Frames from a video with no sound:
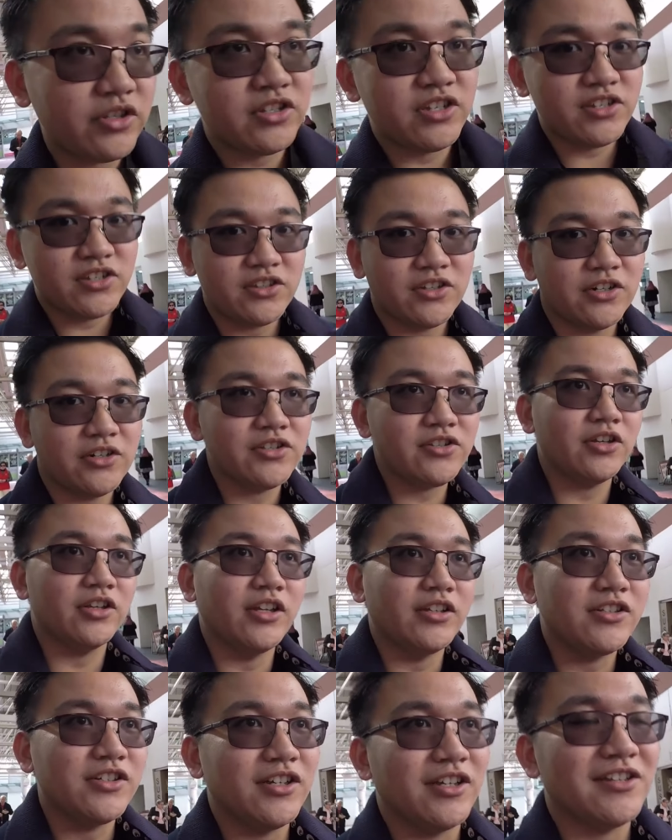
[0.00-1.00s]
sister so
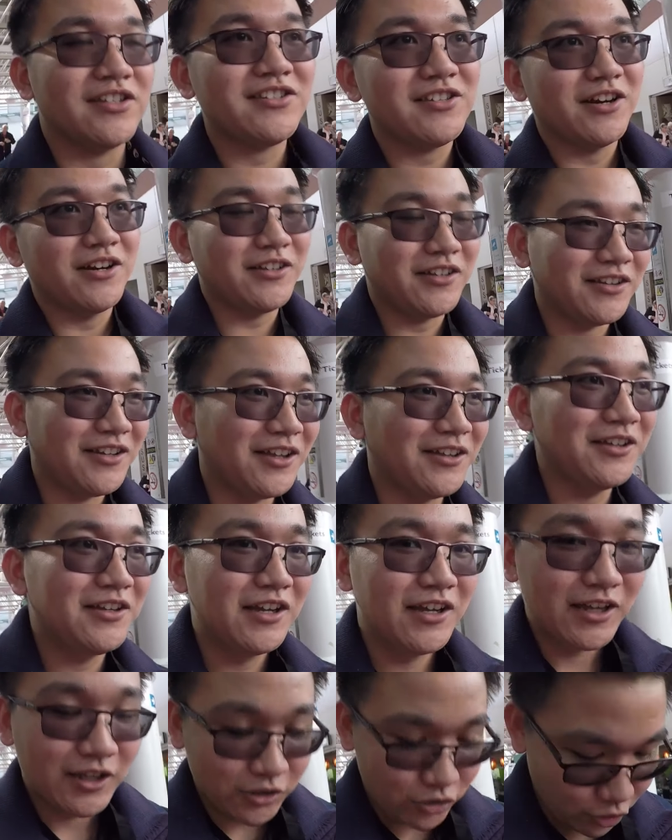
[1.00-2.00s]
that she can start another
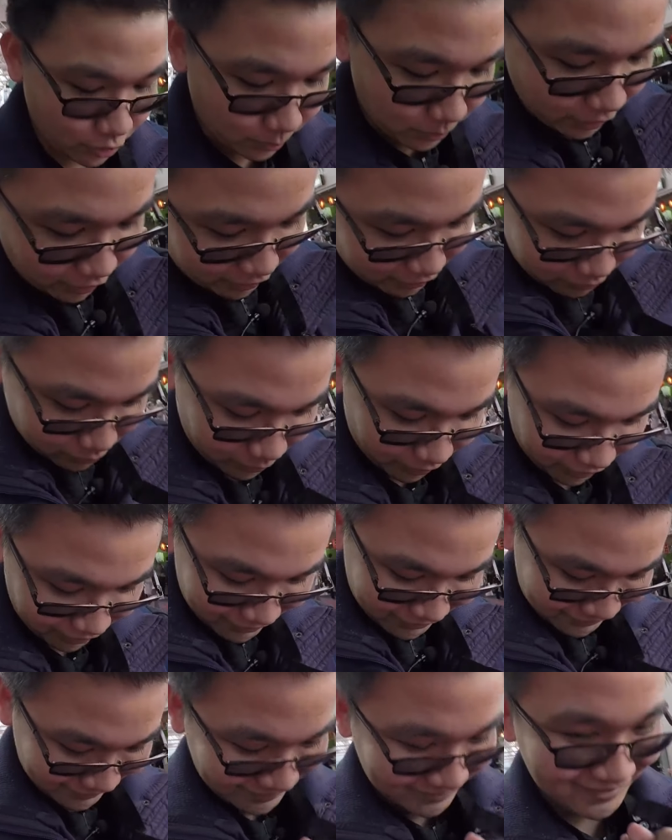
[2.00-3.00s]
new vlog as well.
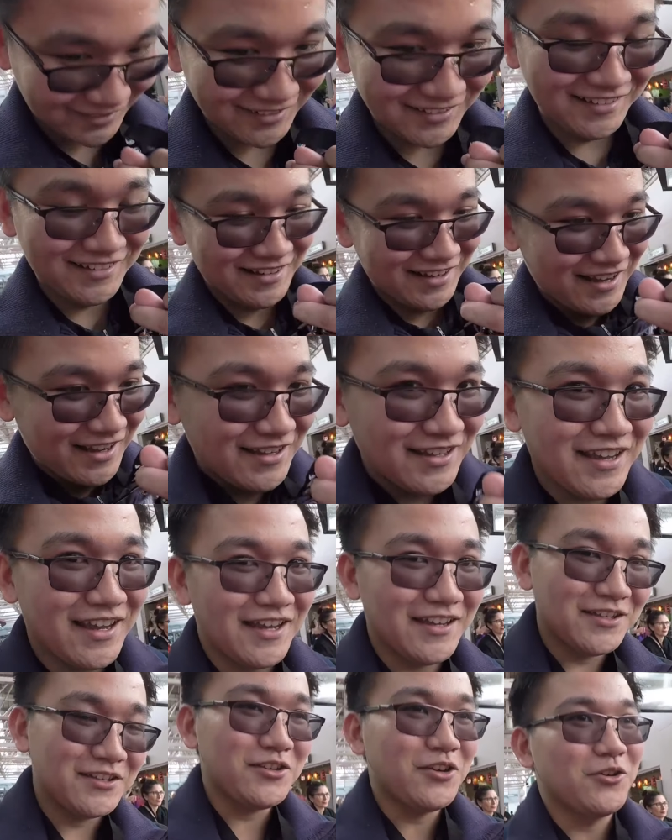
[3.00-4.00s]

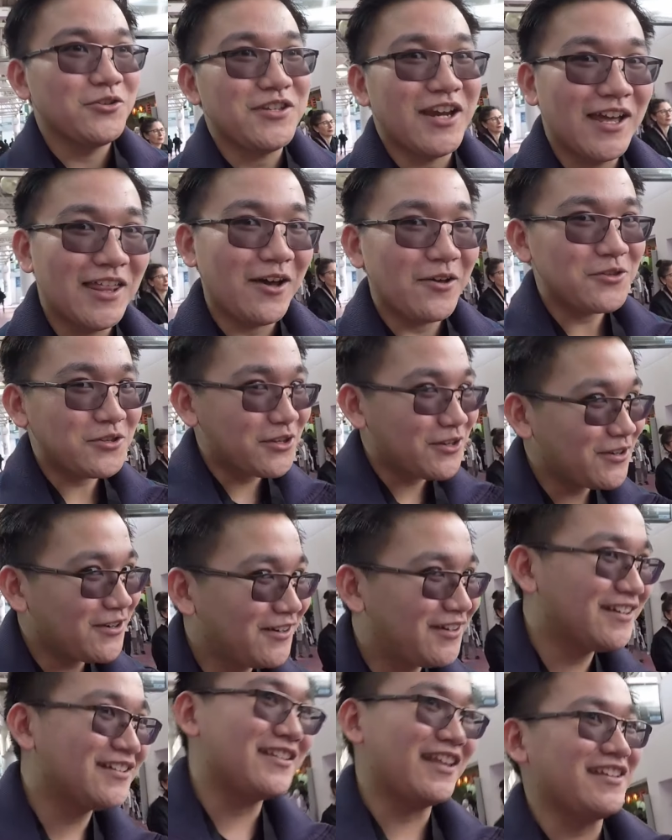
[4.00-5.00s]
Yeah, so shout out to you,
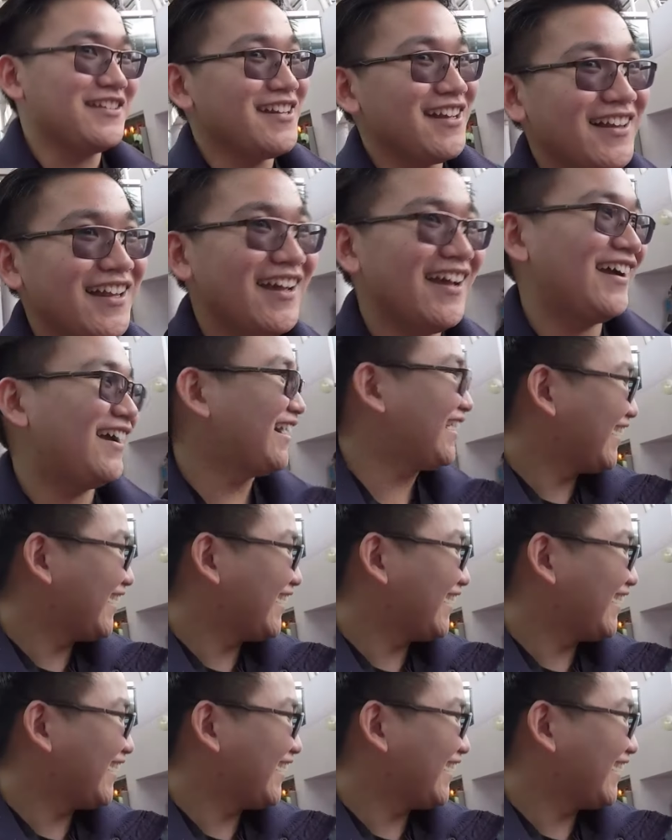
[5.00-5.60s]
Daniela.